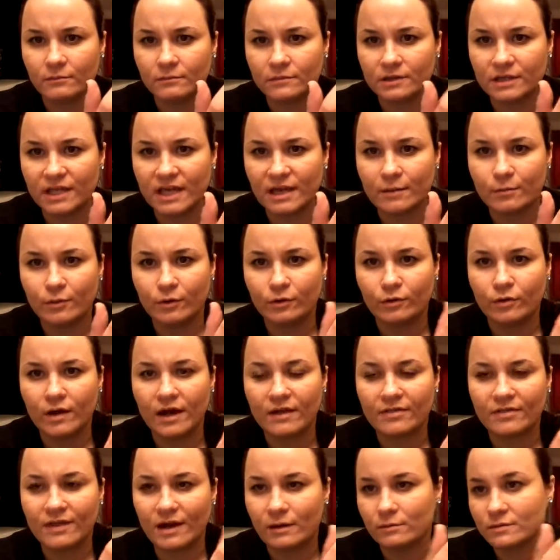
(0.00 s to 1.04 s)
label,
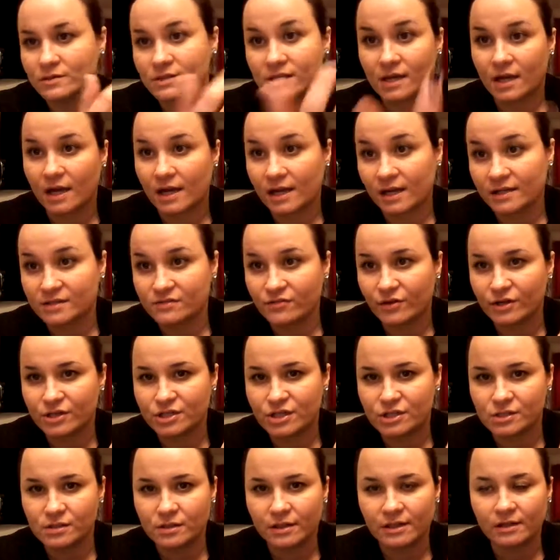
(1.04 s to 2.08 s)
and that was like, I guess, Fresh
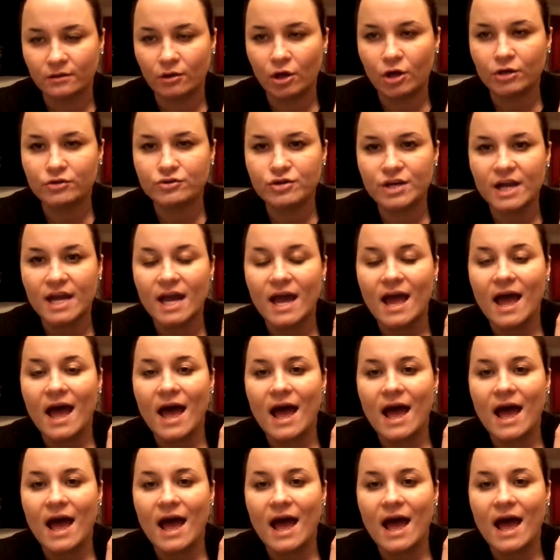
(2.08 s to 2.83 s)
as Clean Laundry.